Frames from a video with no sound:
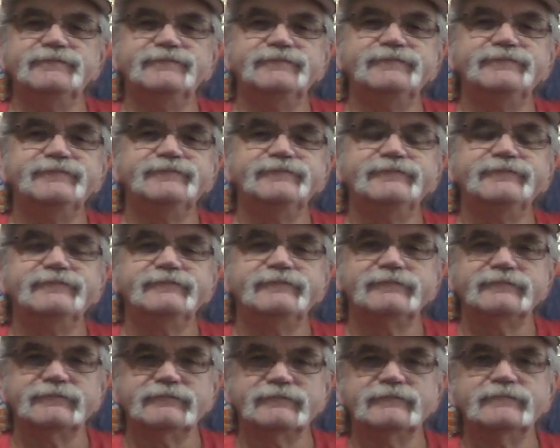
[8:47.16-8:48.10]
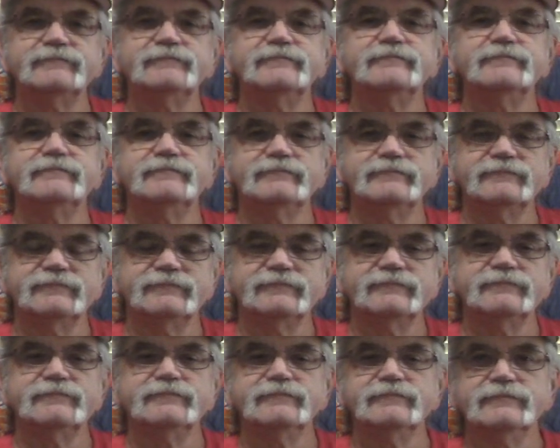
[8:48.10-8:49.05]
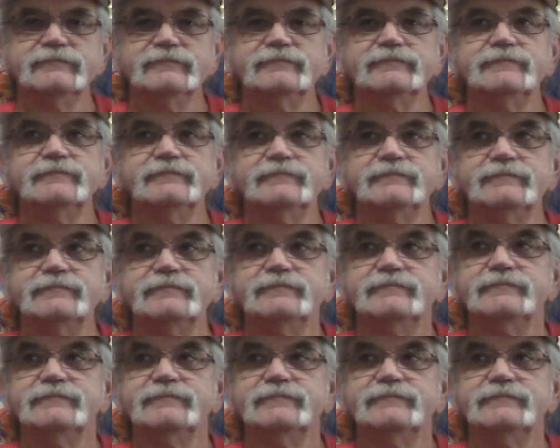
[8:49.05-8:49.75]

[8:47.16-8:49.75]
No words are spoken by the person on screen.